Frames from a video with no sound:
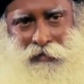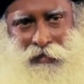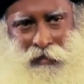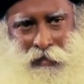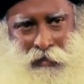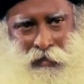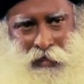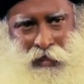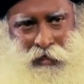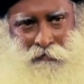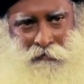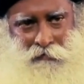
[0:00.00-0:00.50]
The
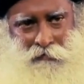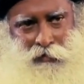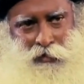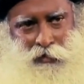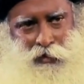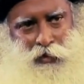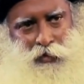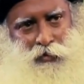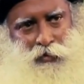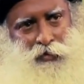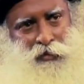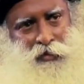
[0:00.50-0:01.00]
life
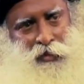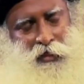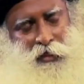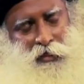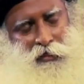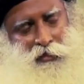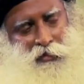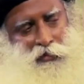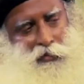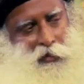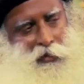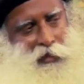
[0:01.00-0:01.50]
within you
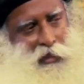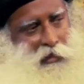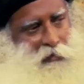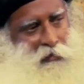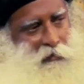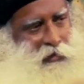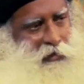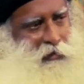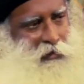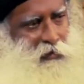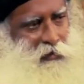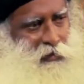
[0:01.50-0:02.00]
says, to hell
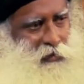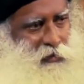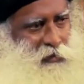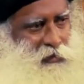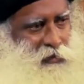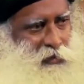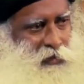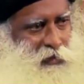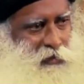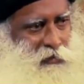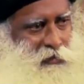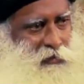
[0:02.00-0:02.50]
with all these
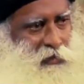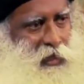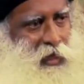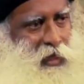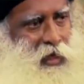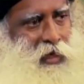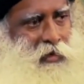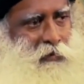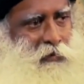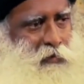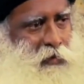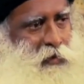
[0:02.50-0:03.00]
things,
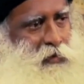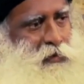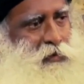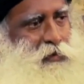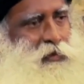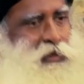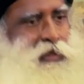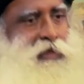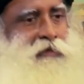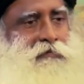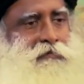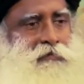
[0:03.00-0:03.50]
I want
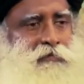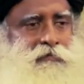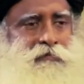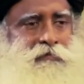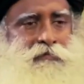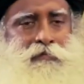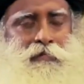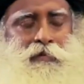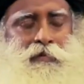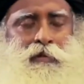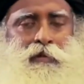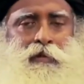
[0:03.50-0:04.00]
to live.
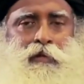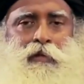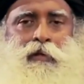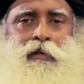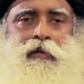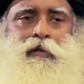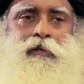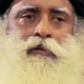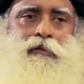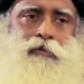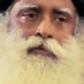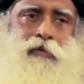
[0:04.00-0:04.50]

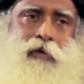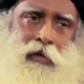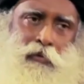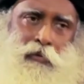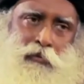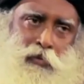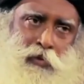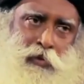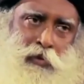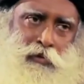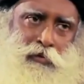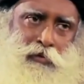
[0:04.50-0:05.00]
So I
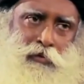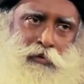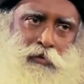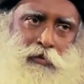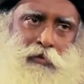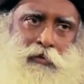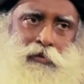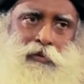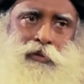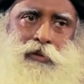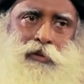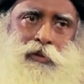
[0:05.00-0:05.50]
want to
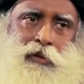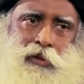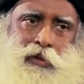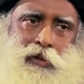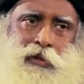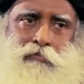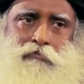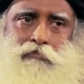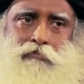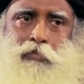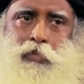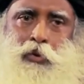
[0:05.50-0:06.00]
know
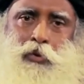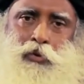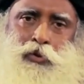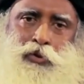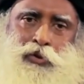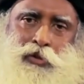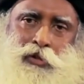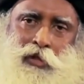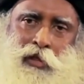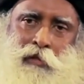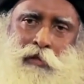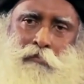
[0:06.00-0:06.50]
the
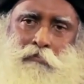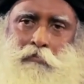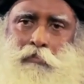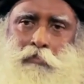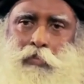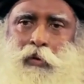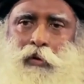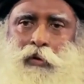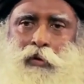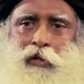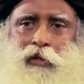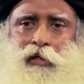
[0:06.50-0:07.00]
most
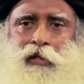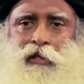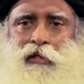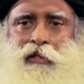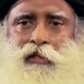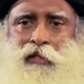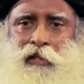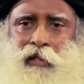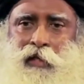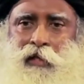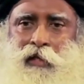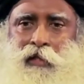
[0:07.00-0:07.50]

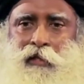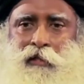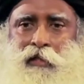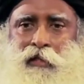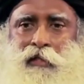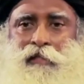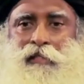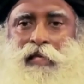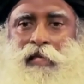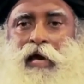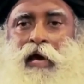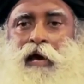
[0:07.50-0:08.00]
important thing
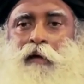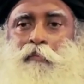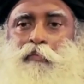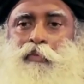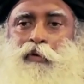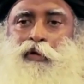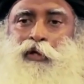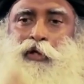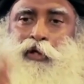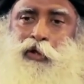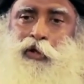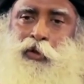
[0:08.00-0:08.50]
that's
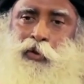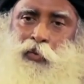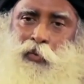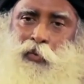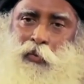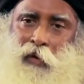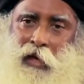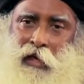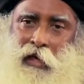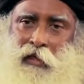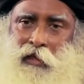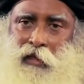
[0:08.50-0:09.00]
happening to you
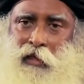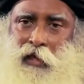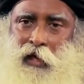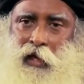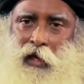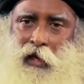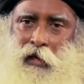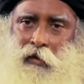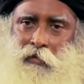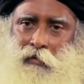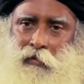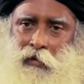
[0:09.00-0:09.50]
right
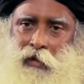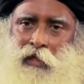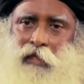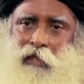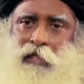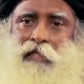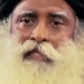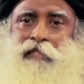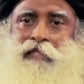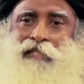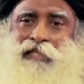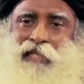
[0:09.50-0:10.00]
now
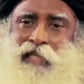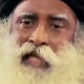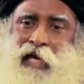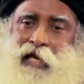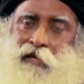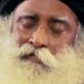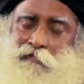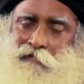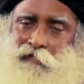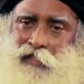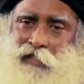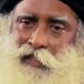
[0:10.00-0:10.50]
is
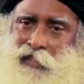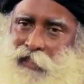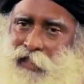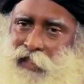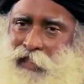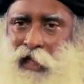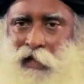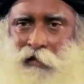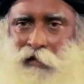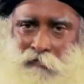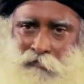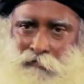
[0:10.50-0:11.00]
life
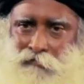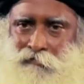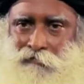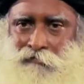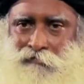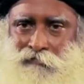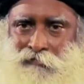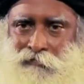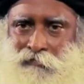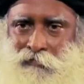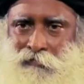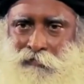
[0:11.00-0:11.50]

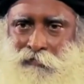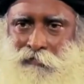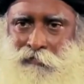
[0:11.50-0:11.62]
itself.